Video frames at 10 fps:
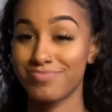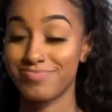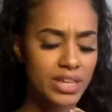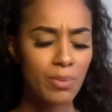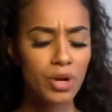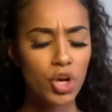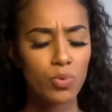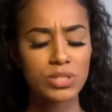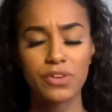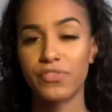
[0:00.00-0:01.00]
Y'all wanna know
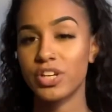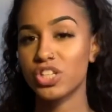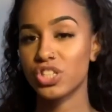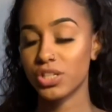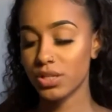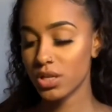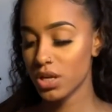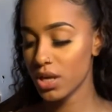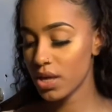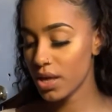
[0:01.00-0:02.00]
what's the funny shit?
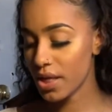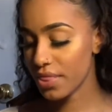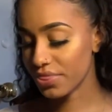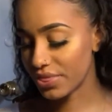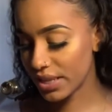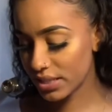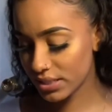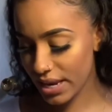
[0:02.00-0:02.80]
These